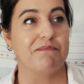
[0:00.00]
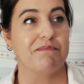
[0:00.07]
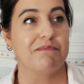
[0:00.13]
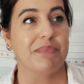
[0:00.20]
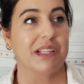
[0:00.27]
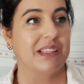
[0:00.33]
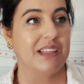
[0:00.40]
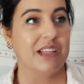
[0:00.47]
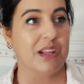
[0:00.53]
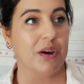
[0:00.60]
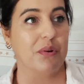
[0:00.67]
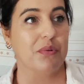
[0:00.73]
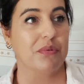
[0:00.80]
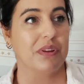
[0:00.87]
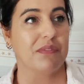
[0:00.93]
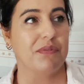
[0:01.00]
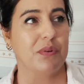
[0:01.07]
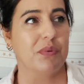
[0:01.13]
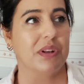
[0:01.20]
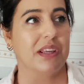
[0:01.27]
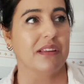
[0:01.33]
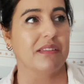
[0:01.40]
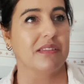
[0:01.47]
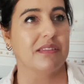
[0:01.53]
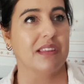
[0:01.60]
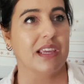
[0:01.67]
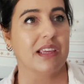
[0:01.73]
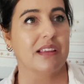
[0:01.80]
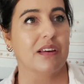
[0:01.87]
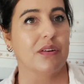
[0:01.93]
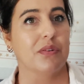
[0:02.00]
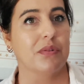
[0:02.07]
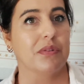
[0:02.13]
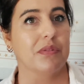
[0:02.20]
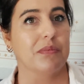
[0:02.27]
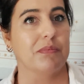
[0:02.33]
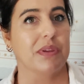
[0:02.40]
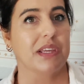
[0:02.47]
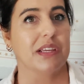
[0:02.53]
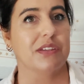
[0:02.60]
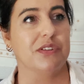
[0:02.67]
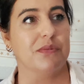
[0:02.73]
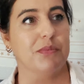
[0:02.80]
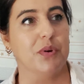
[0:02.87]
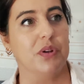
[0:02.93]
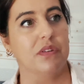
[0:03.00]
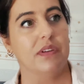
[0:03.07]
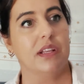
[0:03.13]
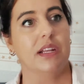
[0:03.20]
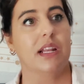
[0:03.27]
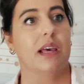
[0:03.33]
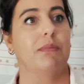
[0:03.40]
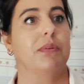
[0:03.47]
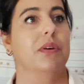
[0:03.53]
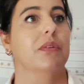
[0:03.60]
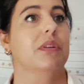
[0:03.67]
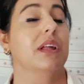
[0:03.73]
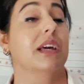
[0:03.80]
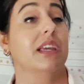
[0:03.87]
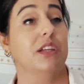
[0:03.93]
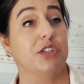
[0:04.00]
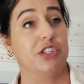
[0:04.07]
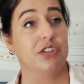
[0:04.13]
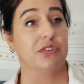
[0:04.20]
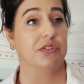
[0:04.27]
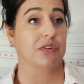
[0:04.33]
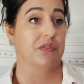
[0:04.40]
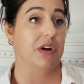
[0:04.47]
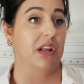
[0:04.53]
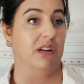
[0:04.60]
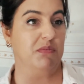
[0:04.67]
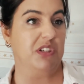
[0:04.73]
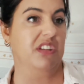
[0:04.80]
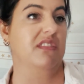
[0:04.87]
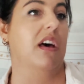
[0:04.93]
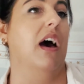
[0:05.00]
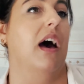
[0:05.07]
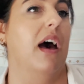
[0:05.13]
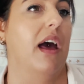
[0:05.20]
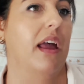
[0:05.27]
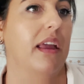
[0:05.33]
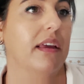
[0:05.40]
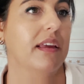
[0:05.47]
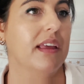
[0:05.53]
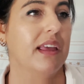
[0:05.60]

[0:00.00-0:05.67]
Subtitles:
but you know, if you want to think, oh, because you're motivated and happy-go-lucky, she took Kratom, she's high,